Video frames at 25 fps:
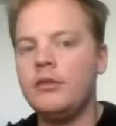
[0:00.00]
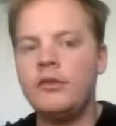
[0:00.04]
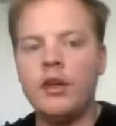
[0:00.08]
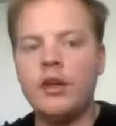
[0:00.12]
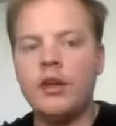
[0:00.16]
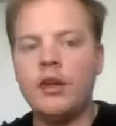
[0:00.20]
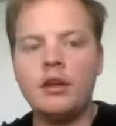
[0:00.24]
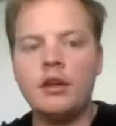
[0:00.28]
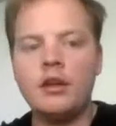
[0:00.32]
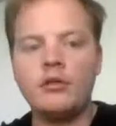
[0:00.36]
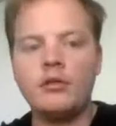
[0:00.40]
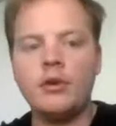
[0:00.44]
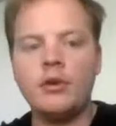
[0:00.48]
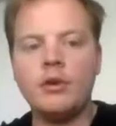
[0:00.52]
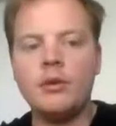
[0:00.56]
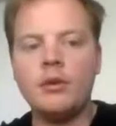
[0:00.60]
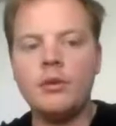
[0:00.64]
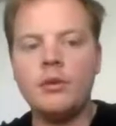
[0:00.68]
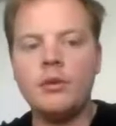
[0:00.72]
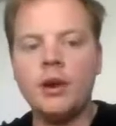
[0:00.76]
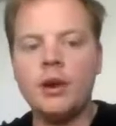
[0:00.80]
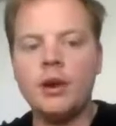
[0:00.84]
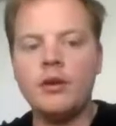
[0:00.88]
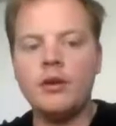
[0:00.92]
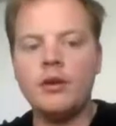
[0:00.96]
So that is going to
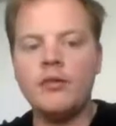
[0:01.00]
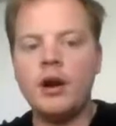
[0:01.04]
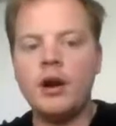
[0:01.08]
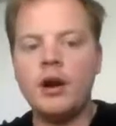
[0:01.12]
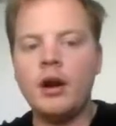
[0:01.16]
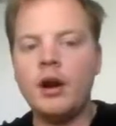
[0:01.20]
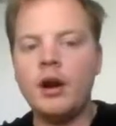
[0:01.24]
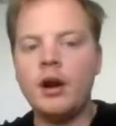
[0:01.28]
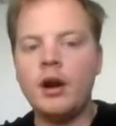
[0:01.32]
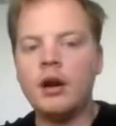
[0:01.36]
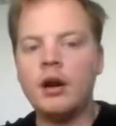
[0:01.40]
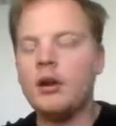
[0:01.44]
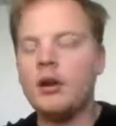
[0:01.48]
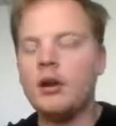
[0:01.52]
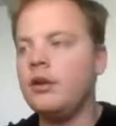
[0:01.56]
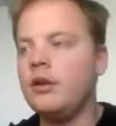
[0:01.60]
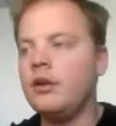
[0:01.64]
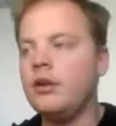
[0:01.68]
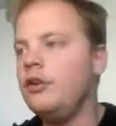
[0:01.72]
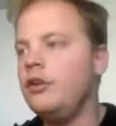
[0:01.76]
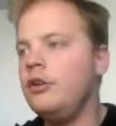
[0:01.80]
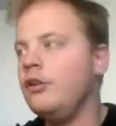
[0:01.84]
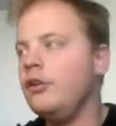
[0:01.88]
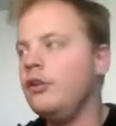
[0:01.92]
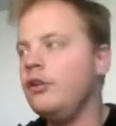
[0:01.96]
be one of our
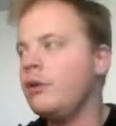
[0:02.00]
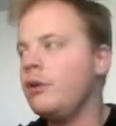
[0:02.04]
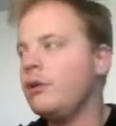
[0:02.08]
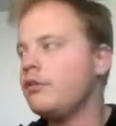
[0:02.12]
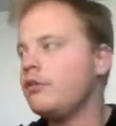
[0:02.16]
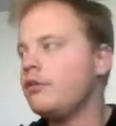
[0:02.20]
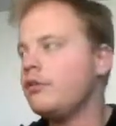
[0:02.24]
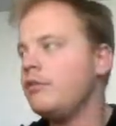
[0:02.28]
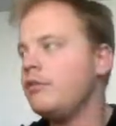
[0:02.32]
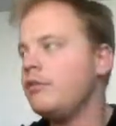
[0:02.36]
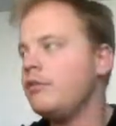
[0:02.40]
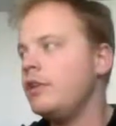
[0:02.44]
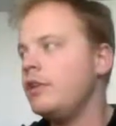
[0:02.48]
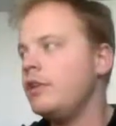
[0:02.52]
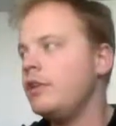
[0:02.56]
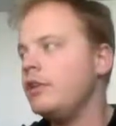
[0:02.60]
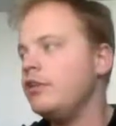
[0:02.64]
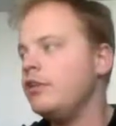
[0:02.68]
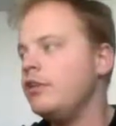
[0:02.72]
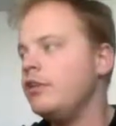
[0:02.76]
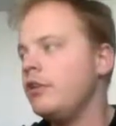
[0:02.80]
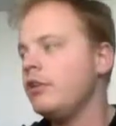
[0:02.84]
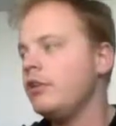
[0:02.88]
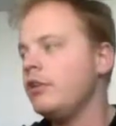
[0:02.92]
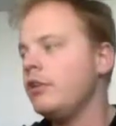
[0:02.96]
newest
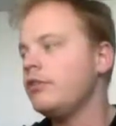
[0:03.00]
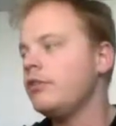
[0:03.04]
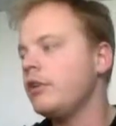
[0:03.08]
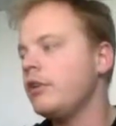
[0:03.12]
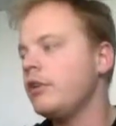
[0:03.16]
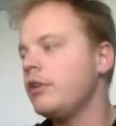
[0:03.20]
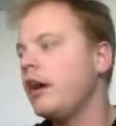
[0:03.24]
features.